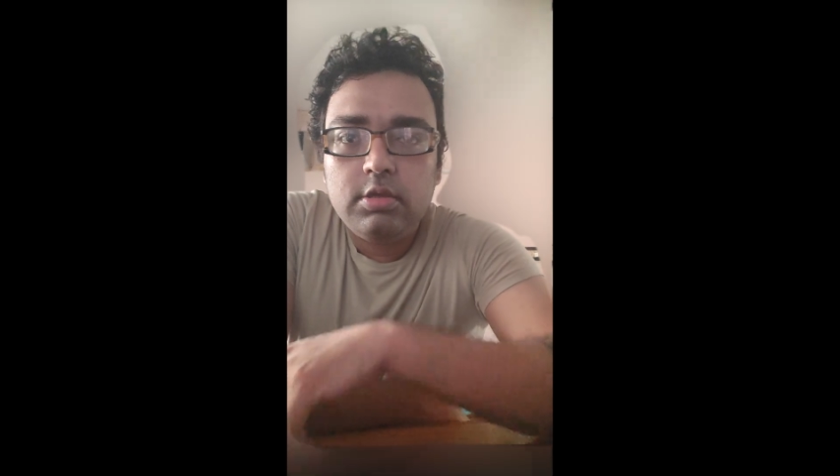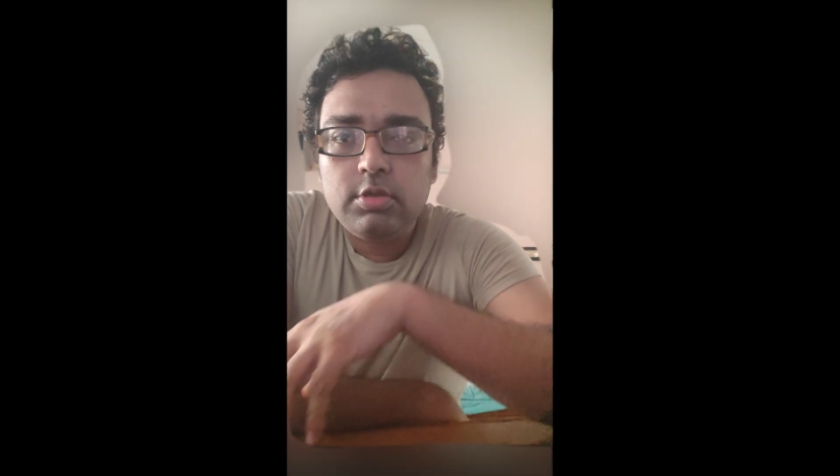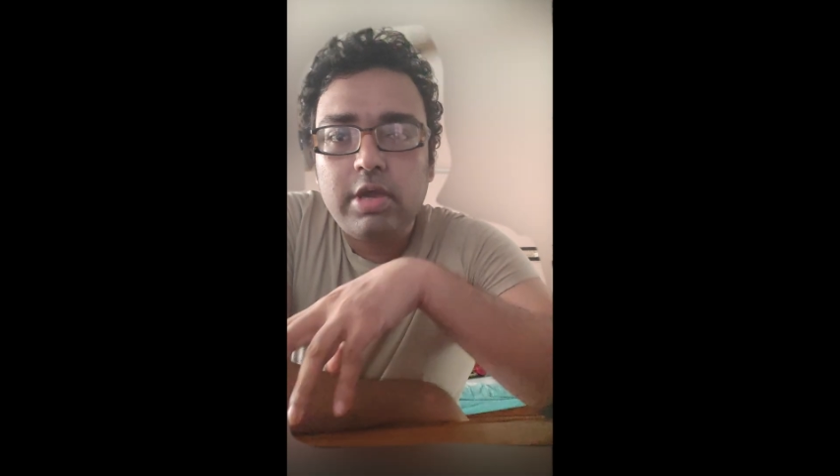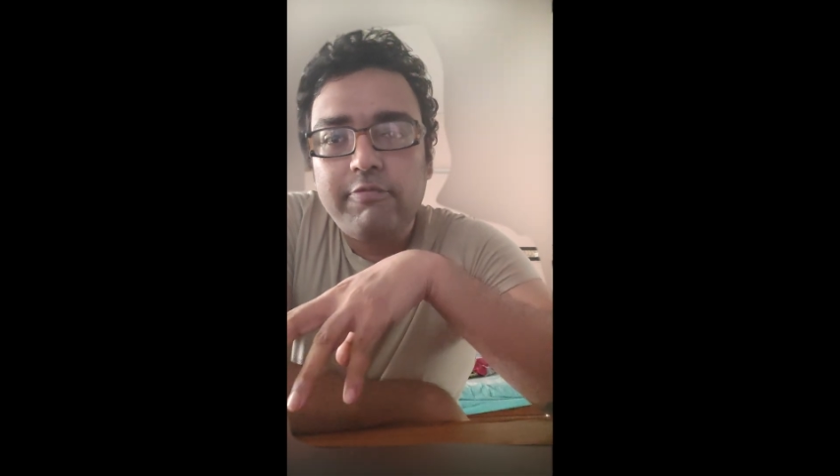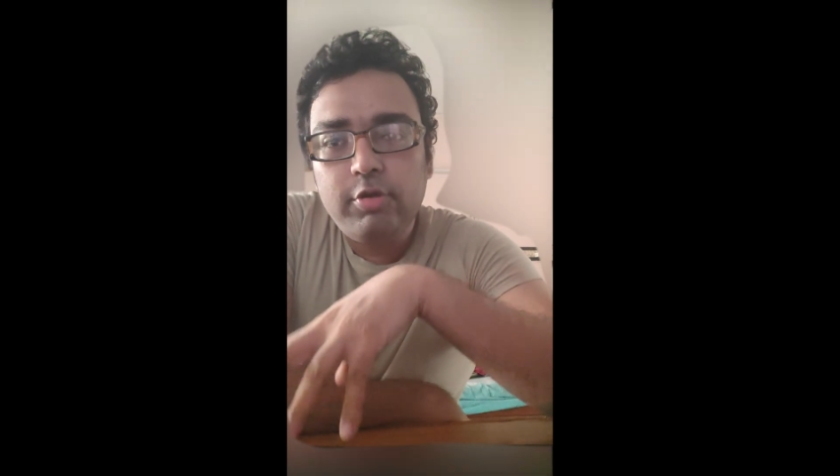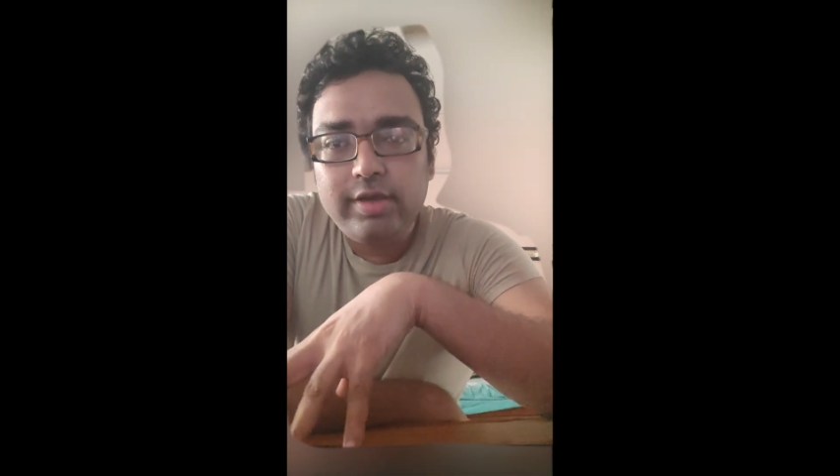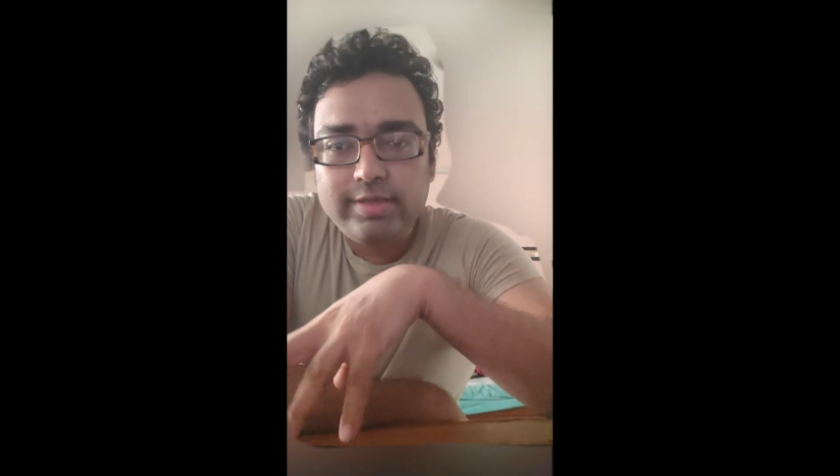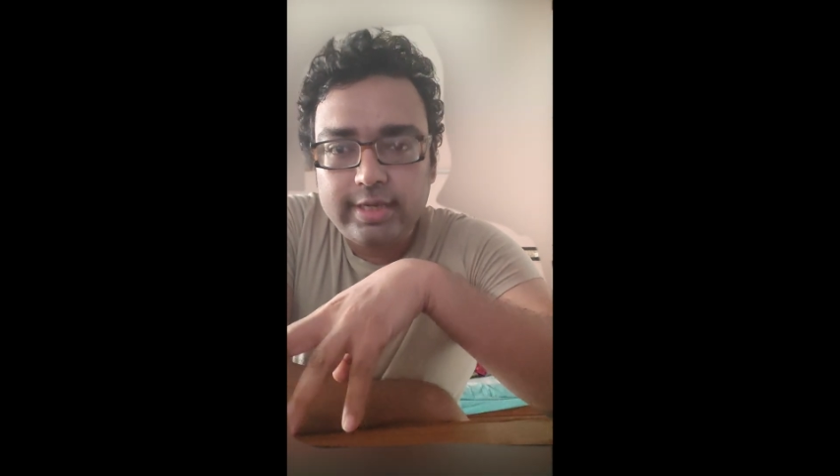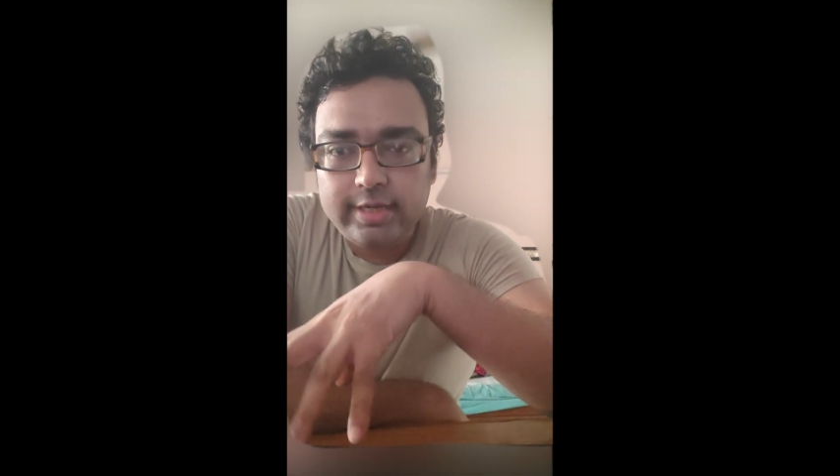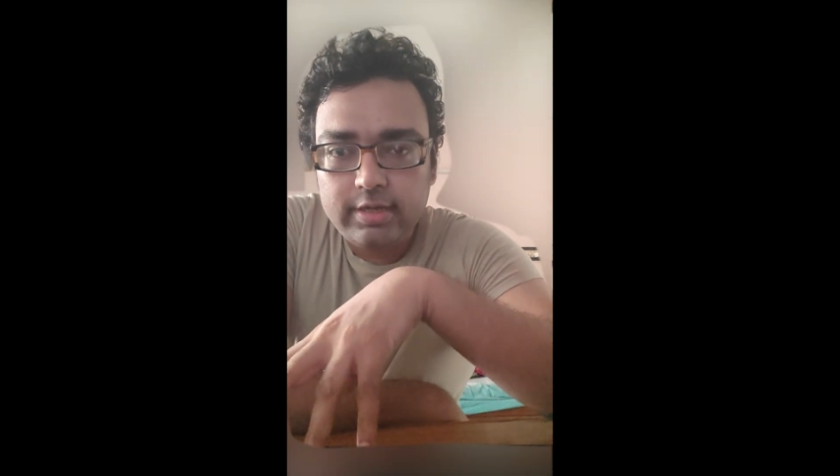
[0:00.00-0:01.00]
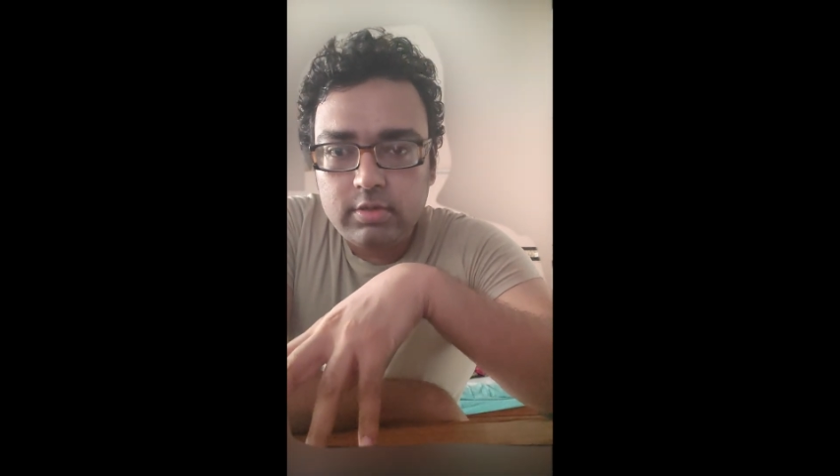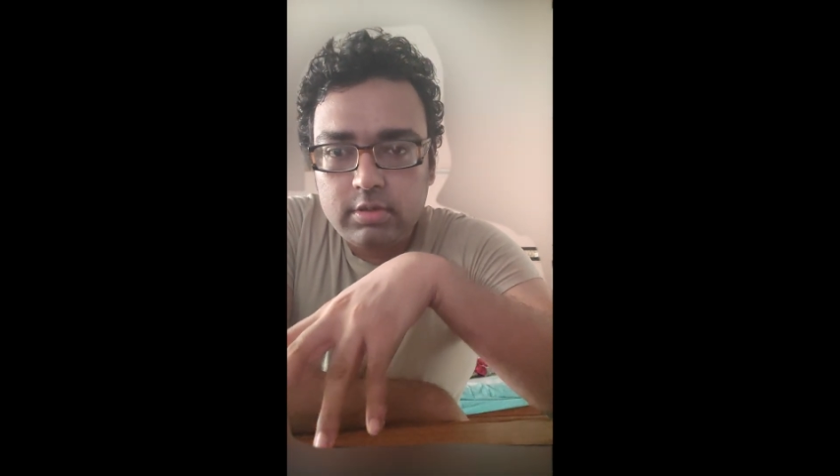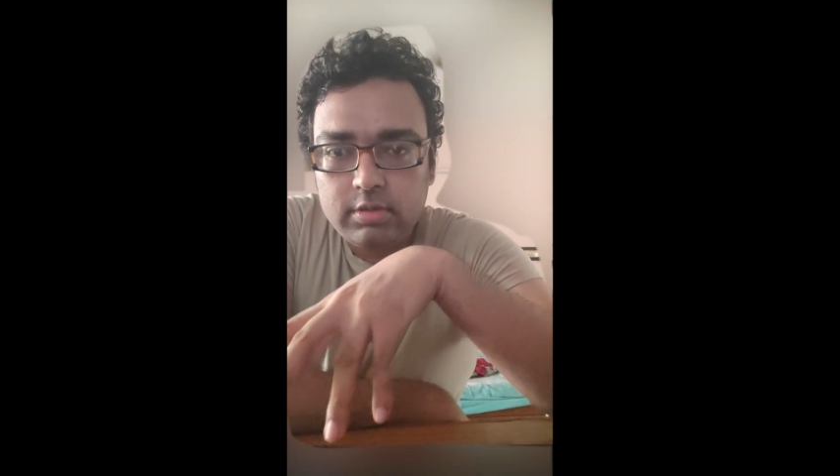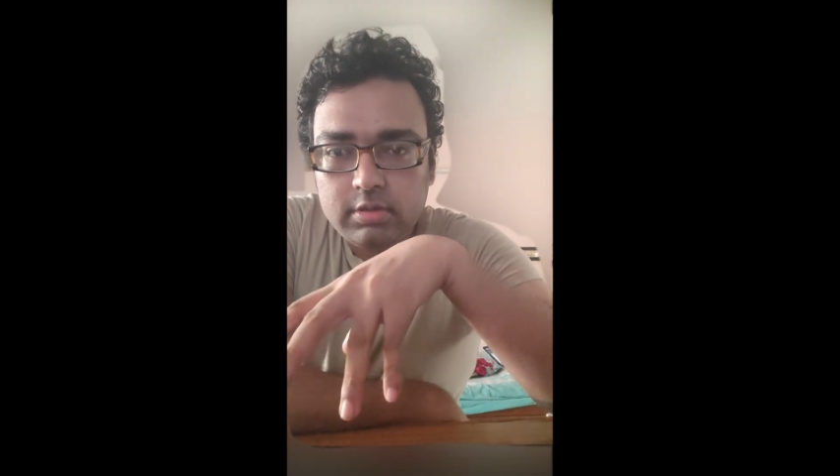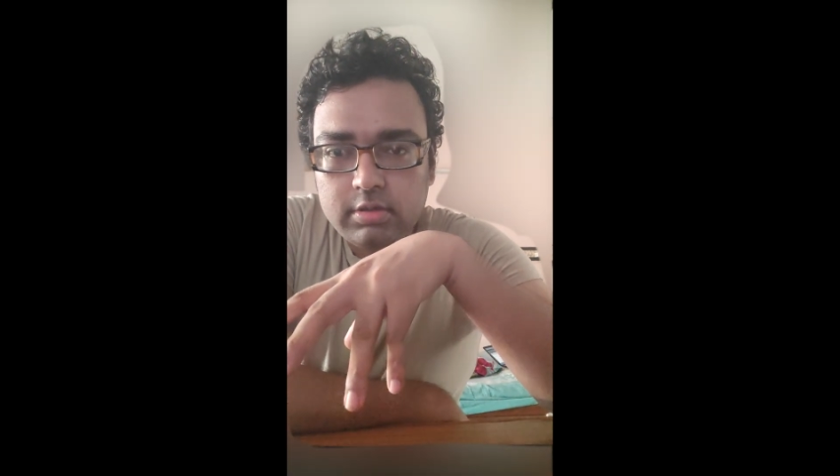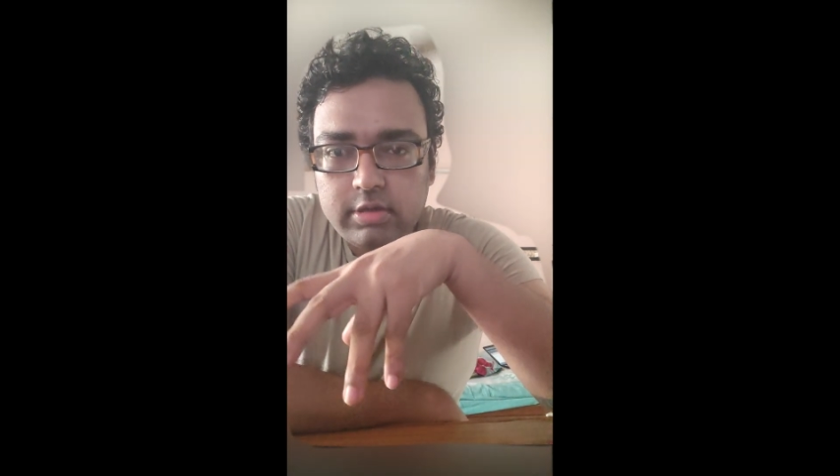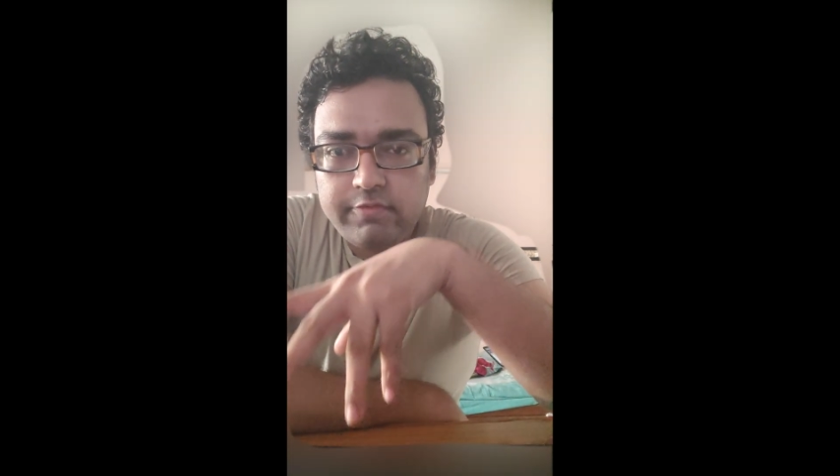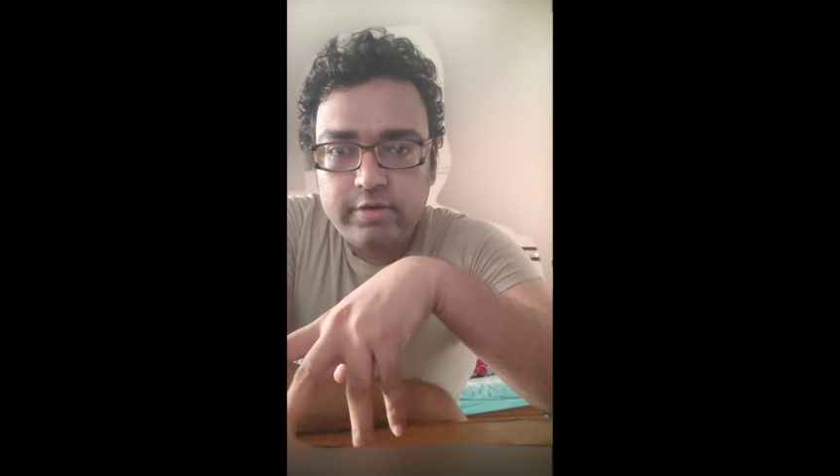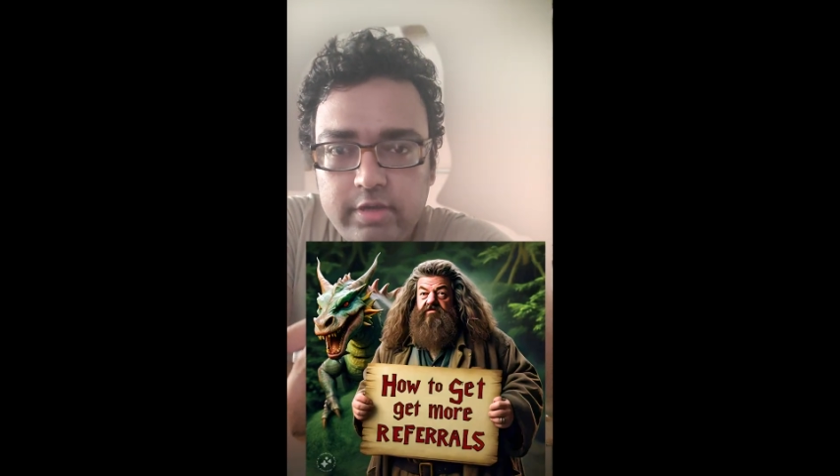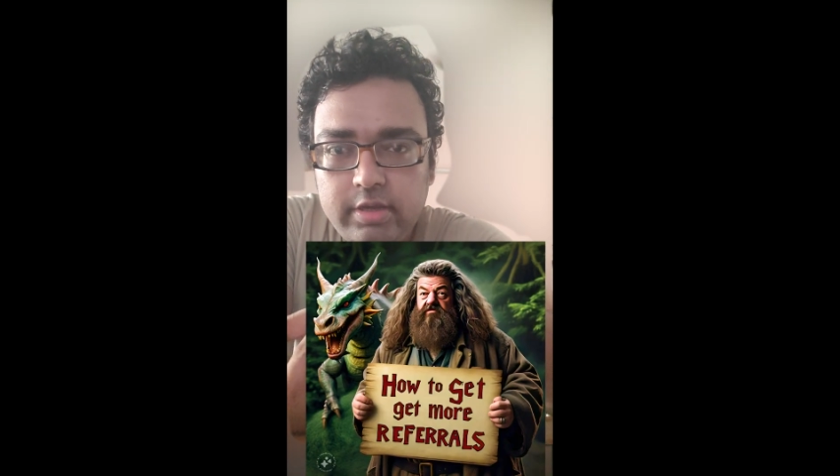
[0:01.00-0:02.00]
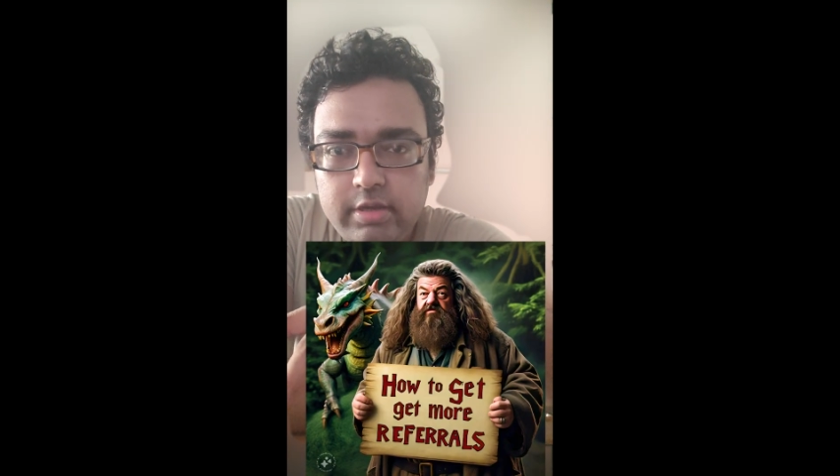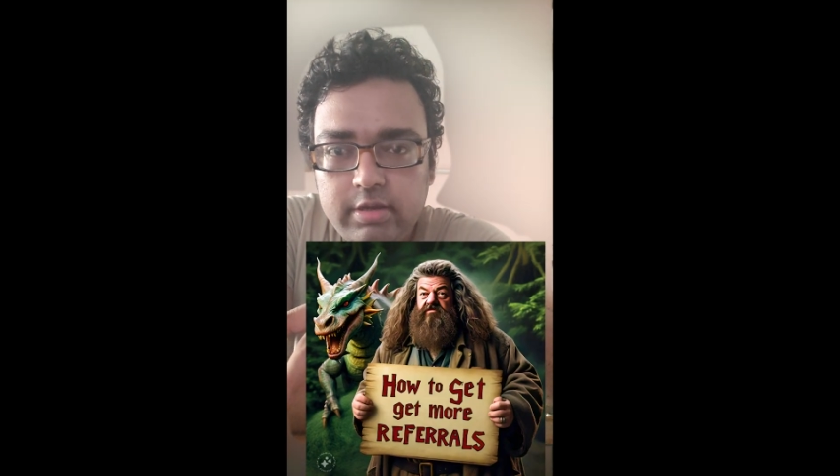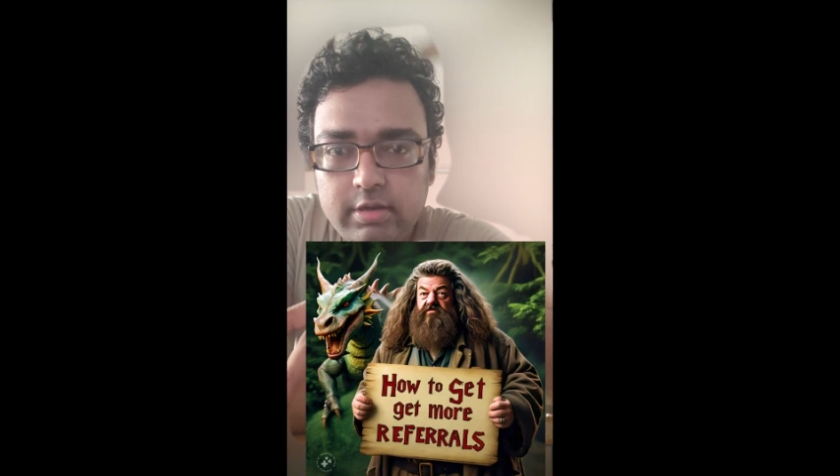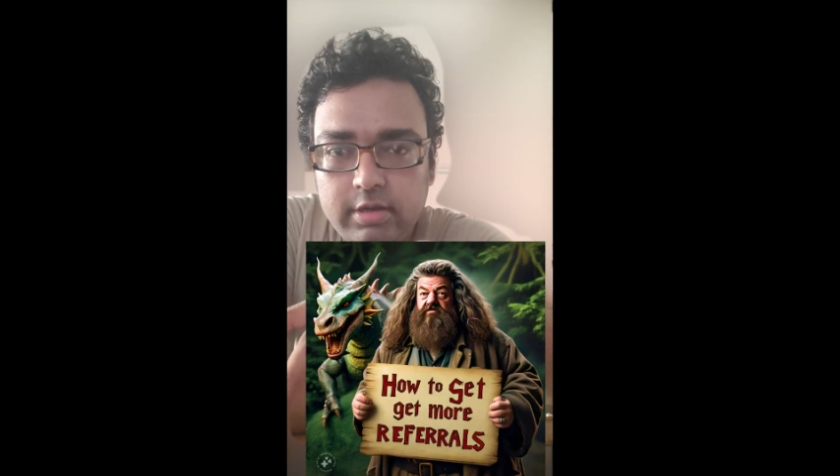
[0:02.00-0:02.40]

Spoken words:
So have you guys sent out a referral